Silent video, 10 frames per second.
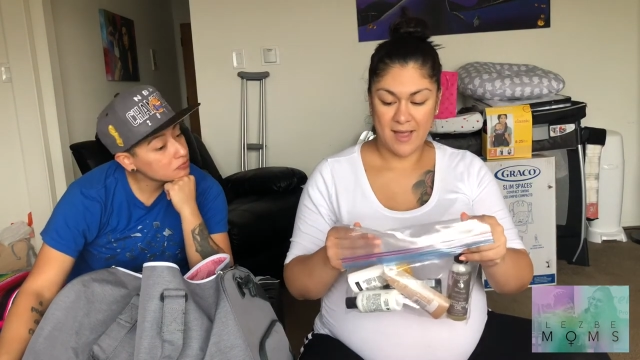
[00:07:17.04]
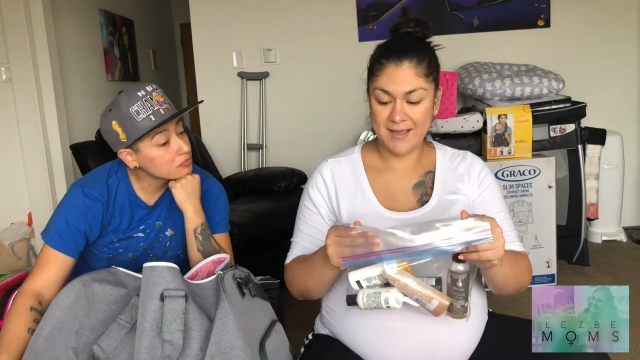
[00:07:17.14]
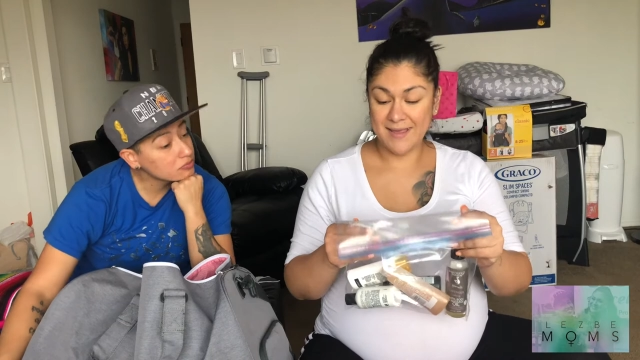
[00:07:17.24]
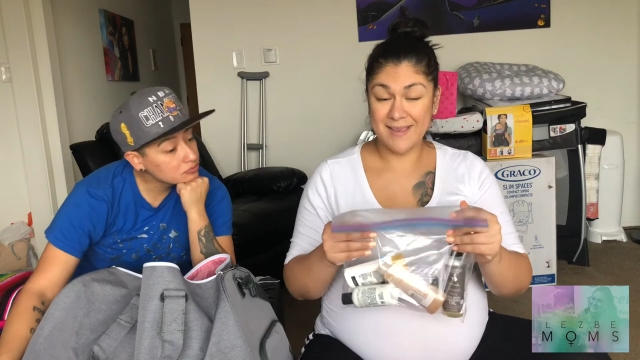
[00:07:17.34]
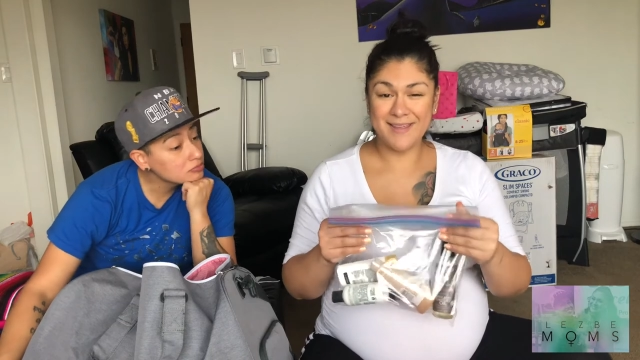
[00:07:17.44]
Speaker 1: I
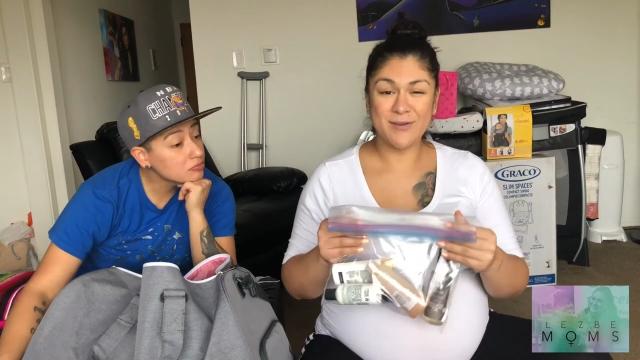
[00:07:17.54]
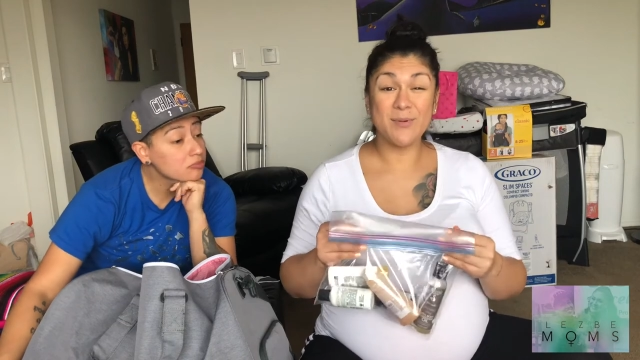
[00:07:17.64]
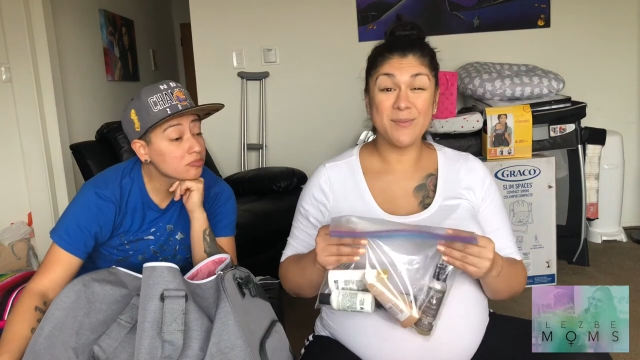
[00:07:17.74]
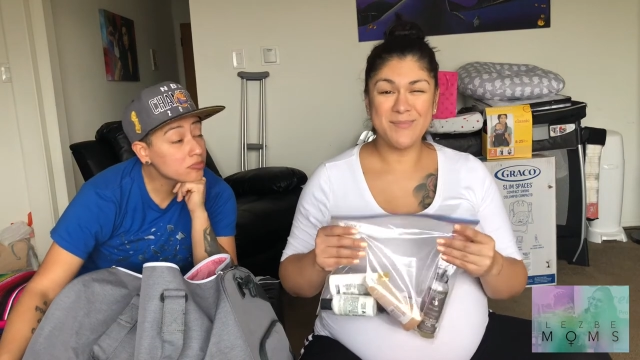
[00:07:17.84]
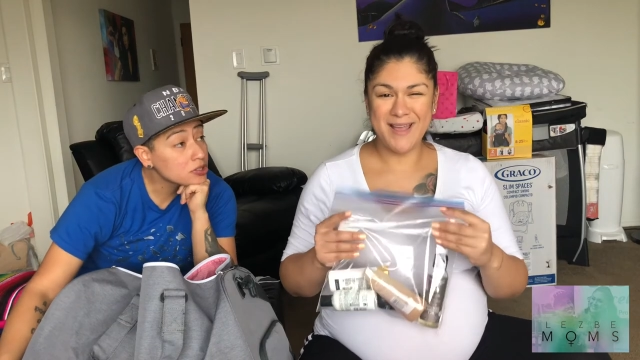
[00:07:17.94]
can get
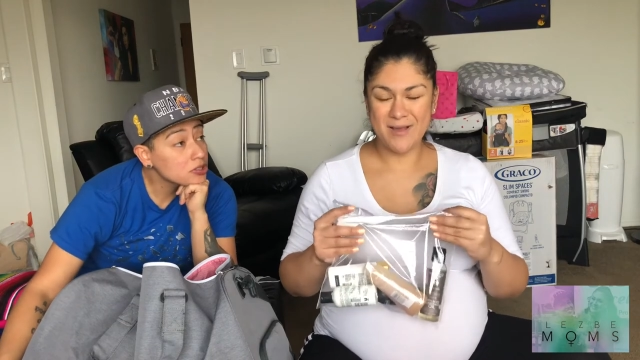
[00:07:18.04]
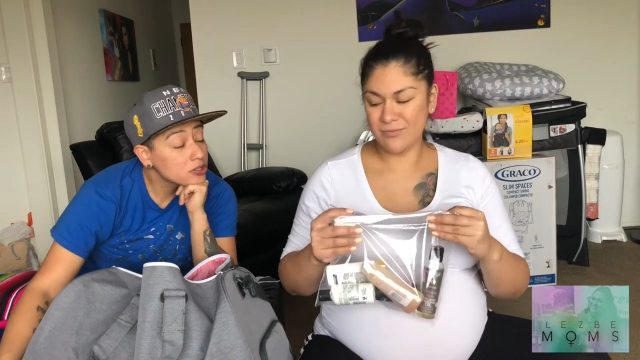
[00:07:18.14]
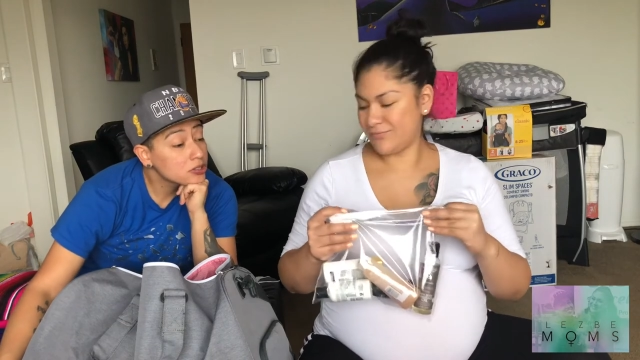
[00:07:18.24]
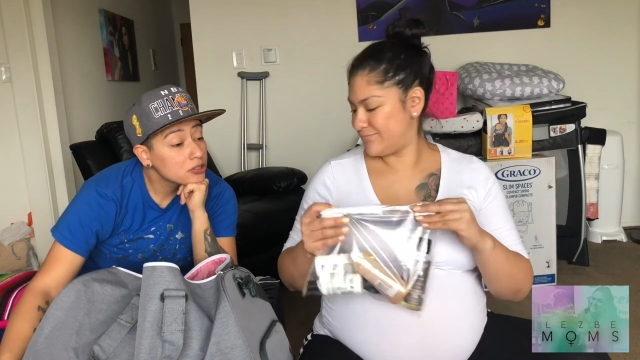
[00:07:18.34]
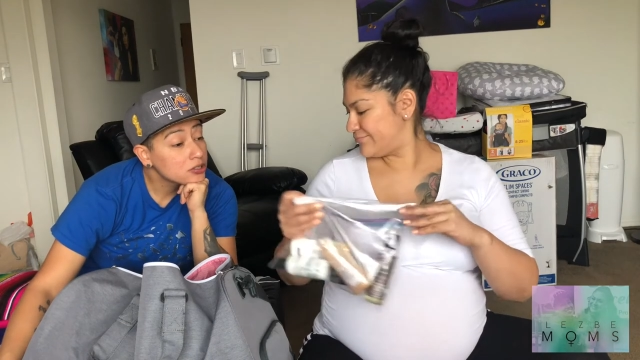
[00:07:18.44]
a rub
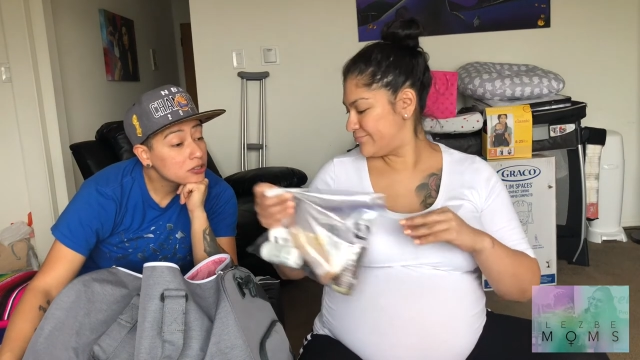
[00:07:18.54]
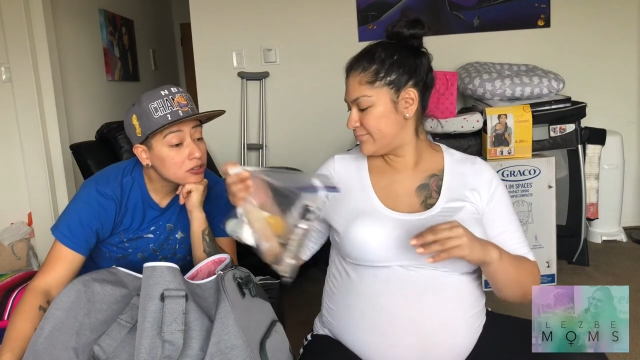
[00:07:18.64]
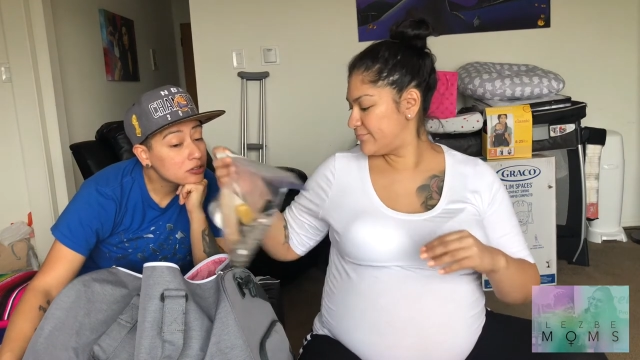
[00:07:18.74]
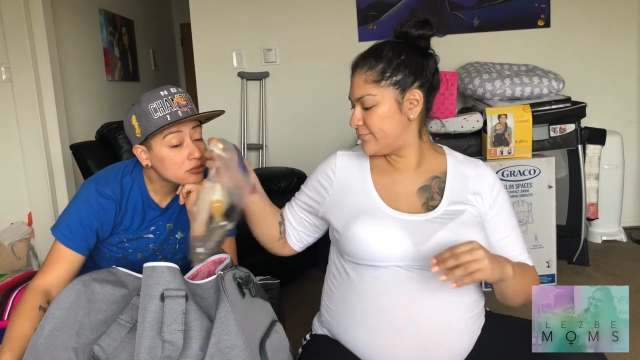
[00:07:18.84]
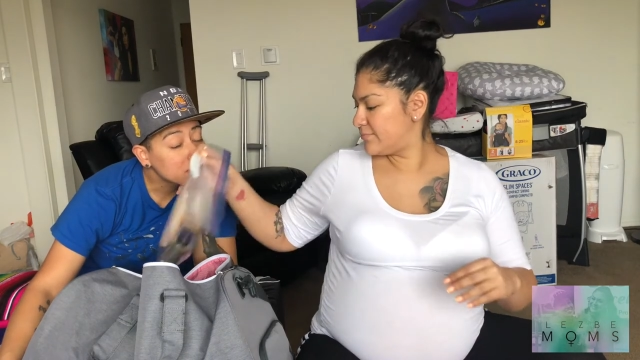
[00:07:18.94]
down
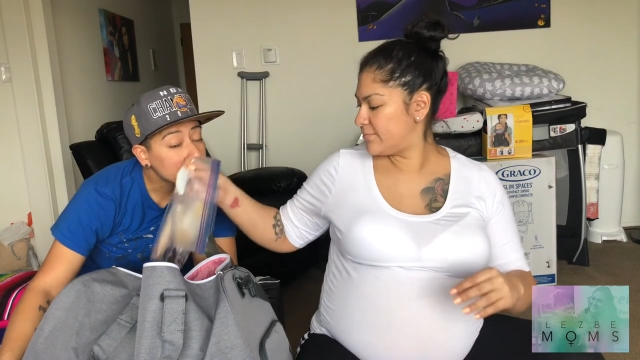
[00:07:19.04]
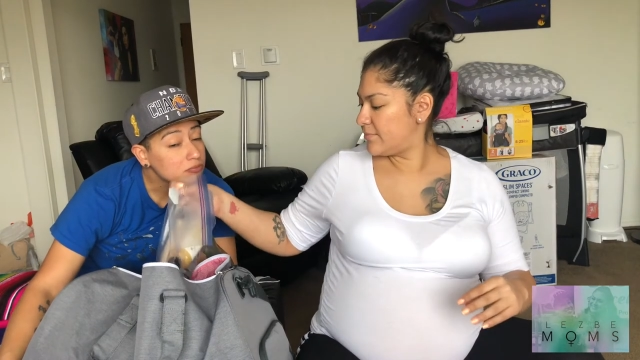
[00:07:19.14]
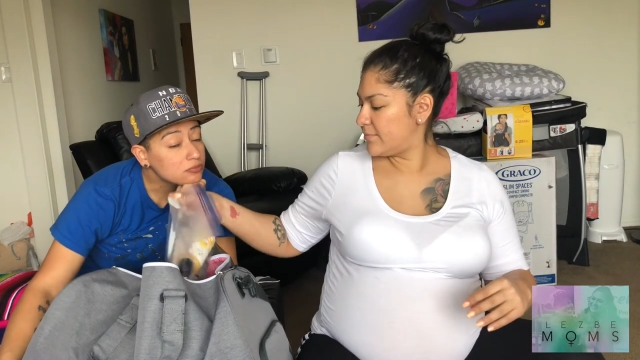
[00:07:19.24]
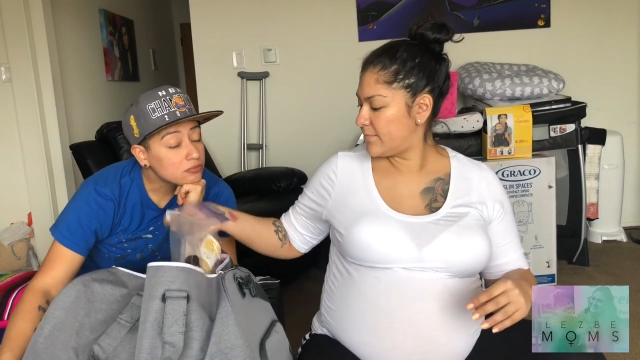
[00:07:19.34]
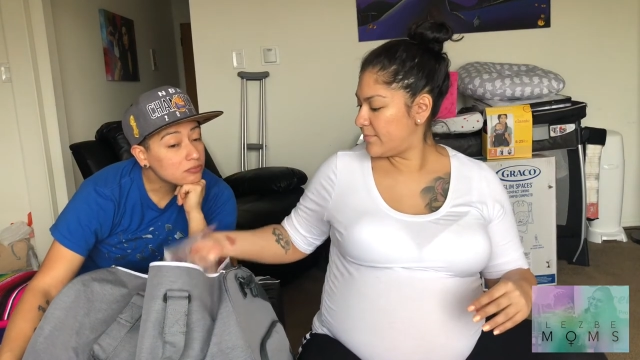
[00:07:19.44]

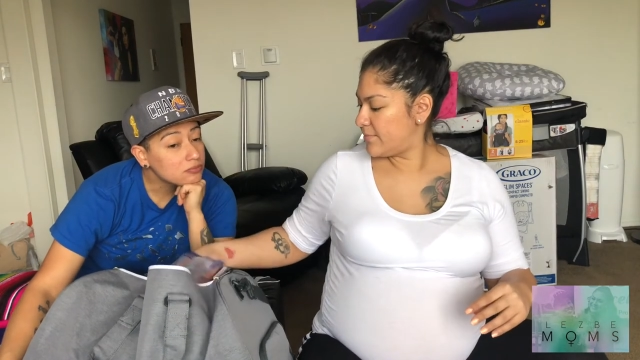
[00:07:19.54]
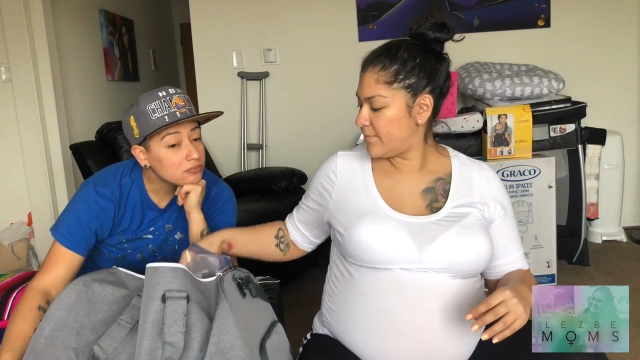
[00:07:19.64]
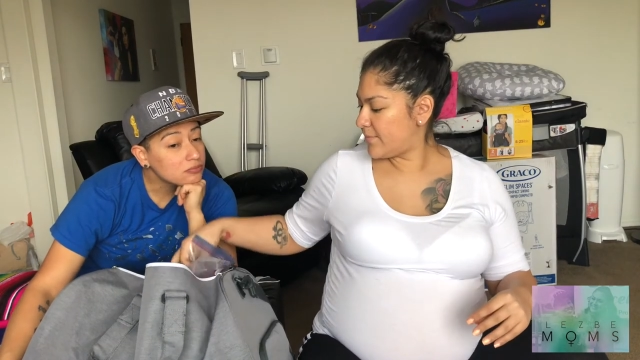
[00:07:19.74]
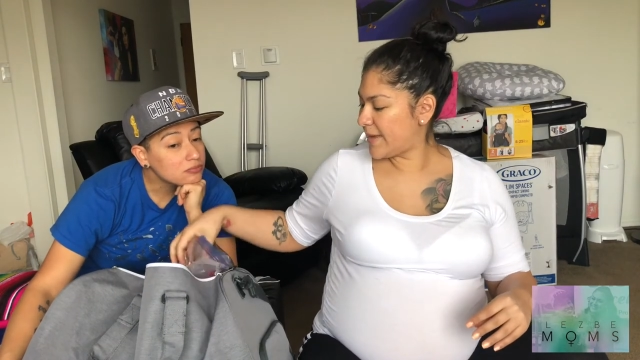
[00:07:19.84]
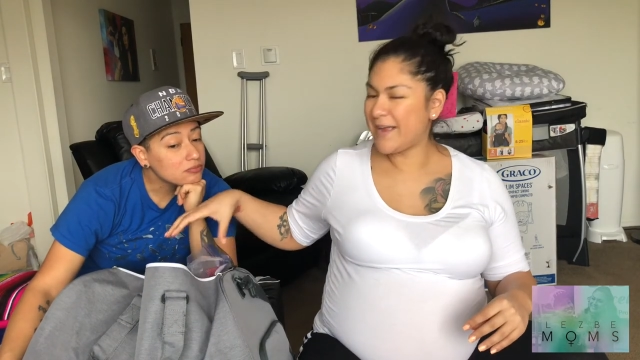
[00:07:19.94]

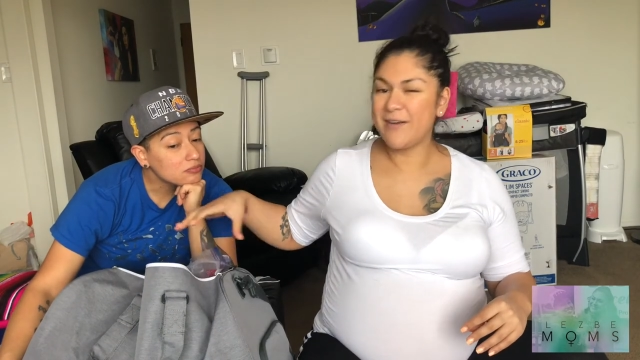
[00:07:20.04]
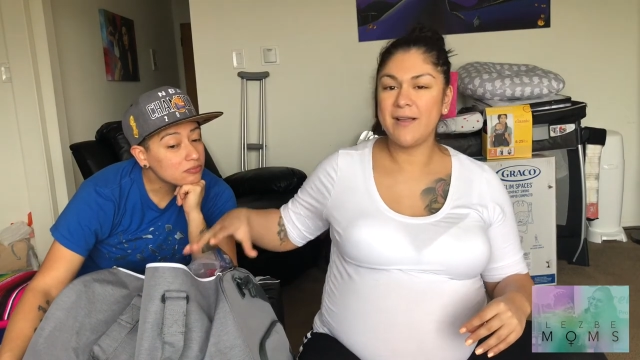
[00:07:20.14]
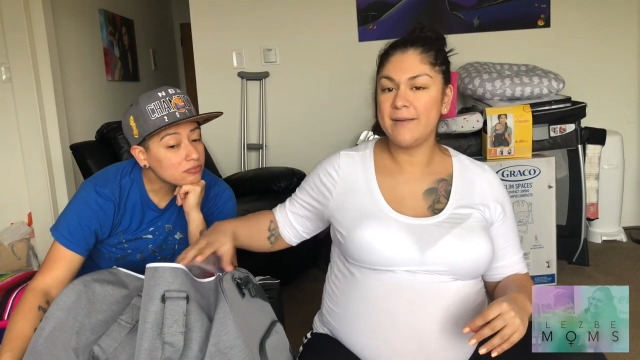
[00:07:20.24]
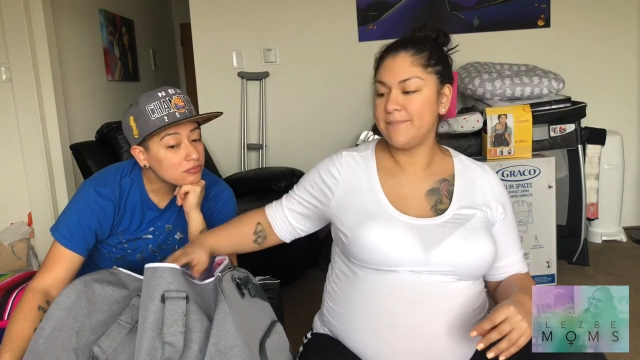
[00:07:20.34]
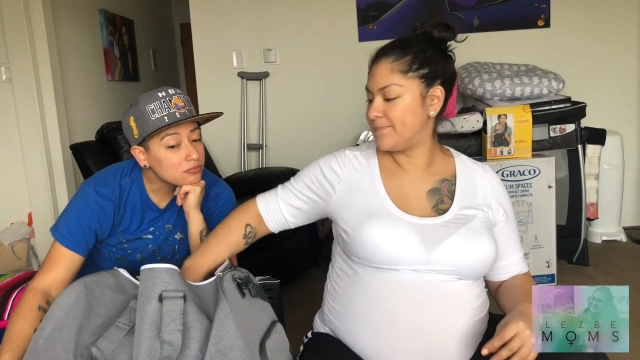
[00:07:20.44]
by Erica.